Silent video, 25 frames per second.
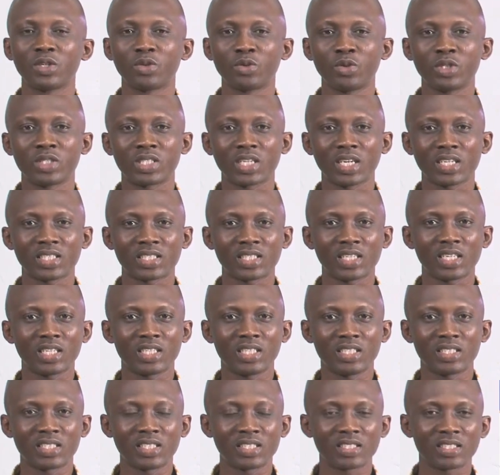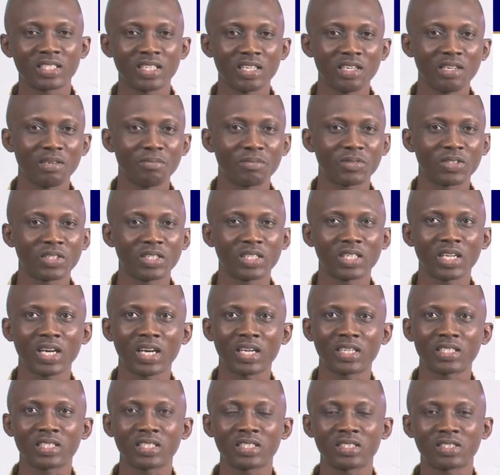which I said is the same thing
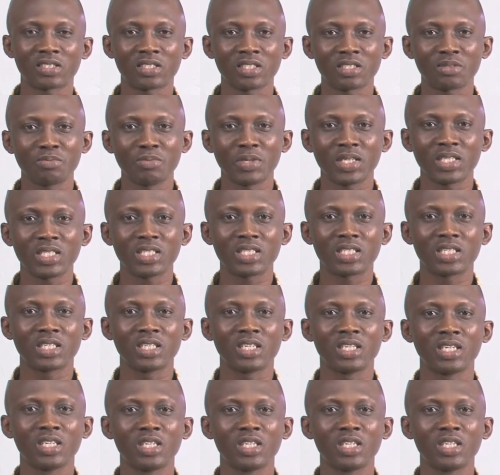as a statement,